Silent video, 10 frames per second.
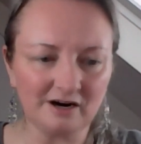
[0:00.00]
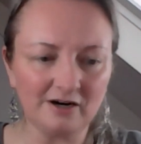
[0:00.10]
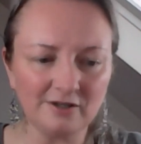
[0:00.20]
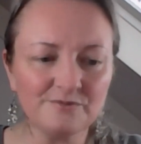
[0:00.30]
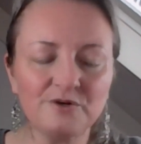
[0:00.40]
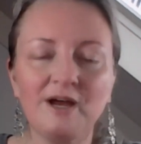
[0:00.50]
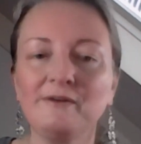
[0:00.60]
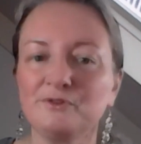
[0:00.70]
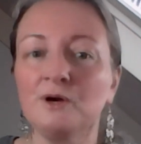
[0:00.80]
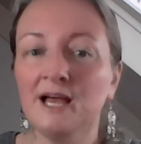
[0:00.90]
arguments. You
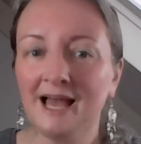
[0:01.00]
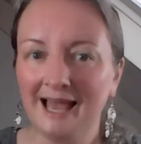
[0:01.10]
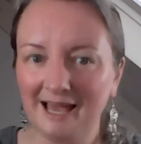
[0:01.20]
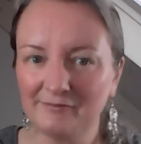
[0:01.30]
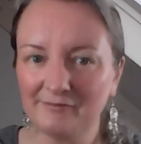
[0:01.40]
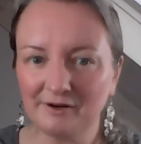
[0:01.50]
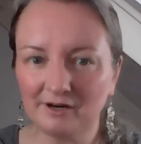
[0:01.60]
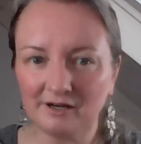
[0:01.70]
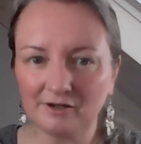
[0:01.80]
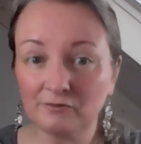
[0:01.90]
have to have
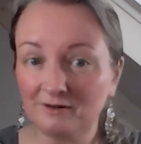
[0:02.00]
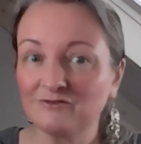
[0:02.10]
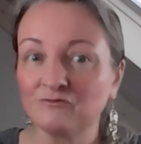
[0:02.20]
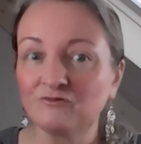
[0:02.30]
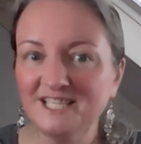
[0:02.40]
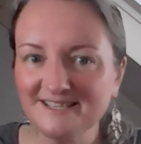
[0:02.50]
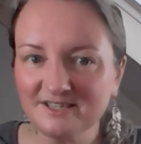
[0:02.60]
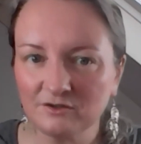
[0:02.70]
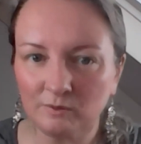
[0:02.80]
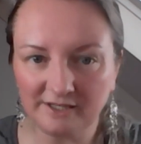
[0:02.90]
a correct
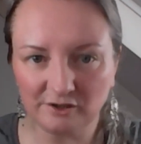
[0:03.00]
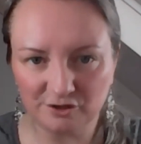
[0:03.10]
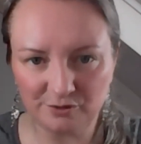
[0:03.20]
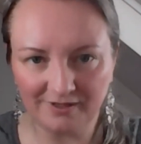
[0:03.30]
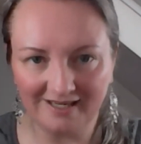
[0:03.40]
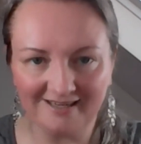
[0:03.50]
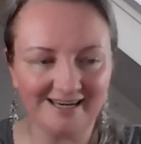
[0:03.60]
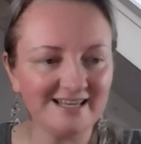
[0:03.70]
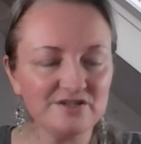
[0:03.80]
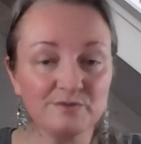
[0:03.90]
reason why you're doing it. It
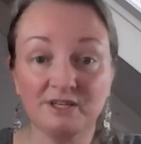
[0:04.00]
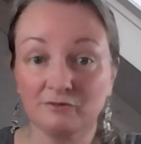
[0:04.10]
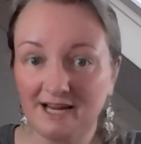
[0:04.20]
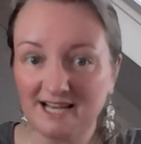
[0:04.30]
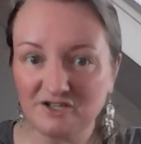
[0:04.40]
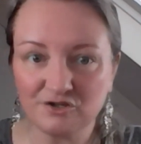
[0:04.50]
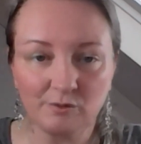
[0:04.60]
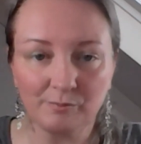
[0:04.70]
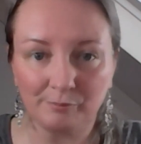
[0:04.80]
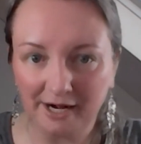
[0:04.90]
has to be
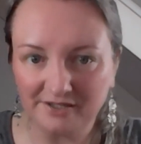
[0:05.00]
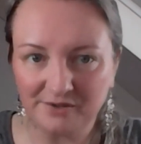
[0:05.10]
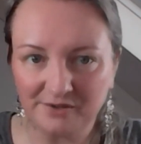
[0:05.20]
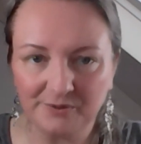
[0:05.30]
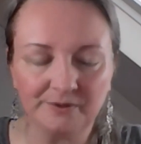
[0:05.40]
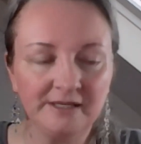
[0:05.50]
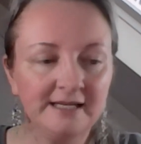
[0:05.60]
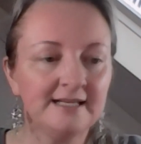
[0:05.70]
rational, practical.